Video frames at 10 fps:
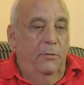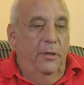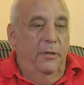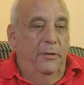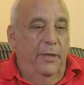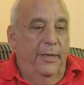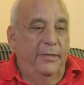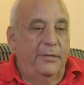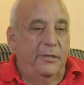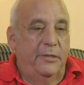I
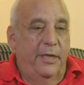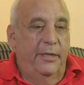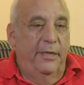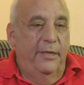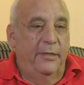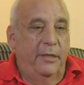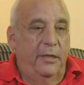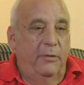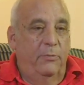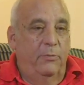guess the thing
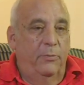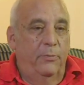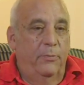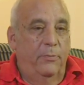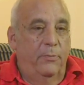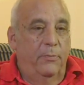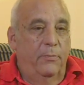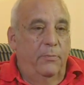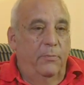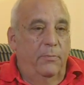that
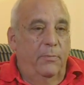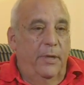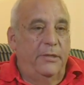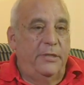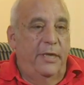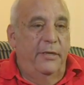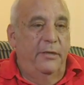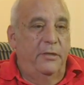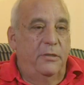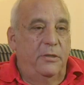I'd say
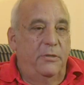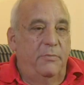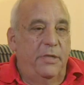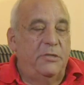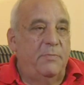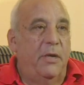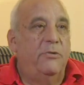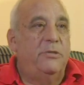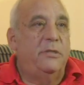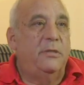that you miss
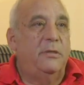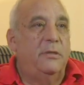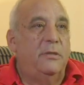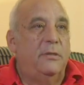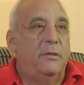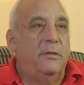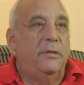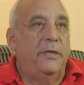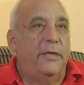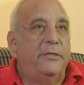most
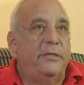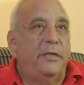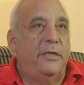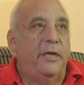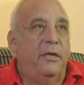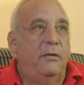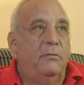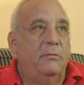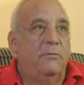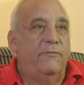is the
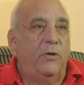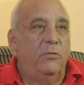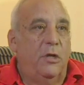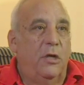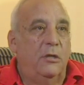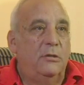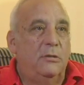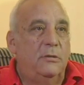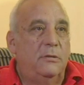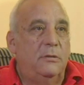phone calls.
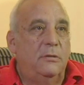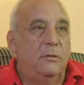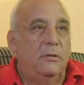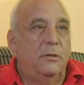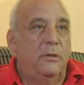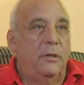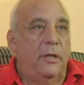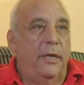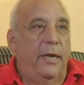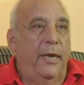
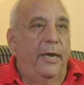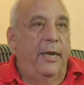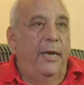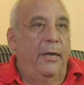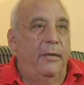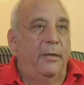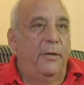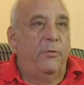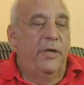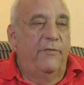And
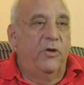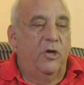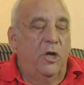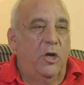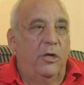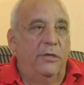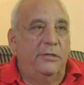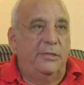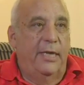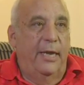he would never call
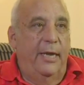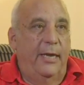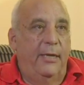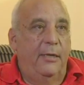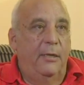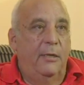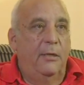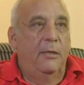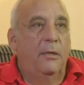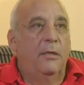and say,
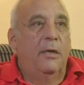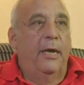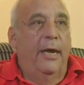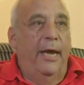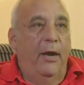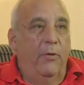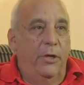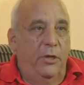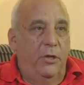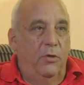"How are
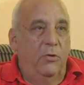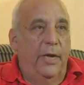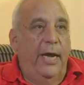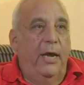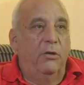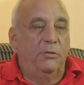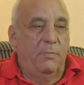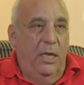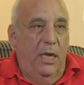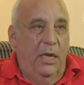you? How is
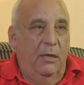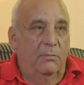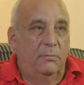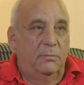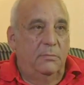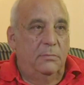mom?"